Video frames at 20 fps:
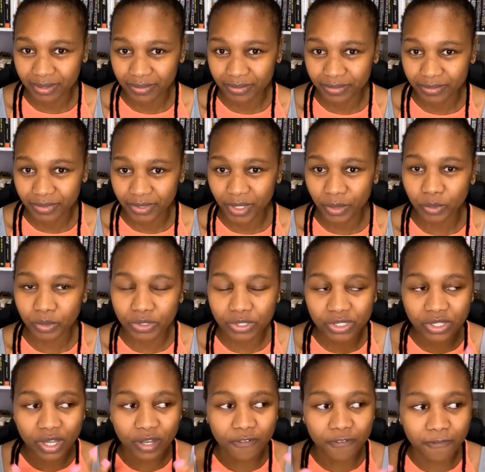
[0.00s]
They will start
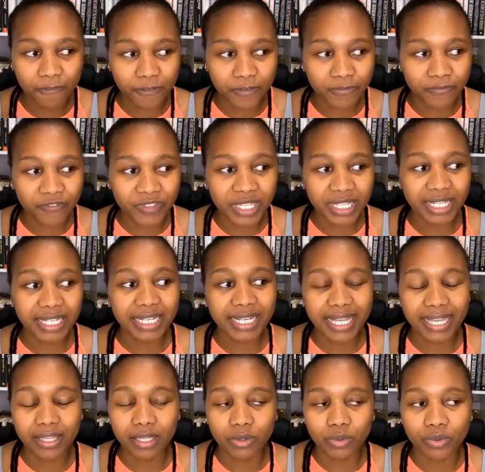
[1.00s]
feeling like
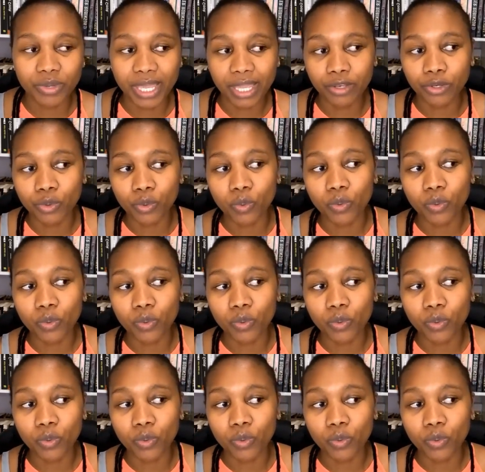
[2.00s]
uyanoga.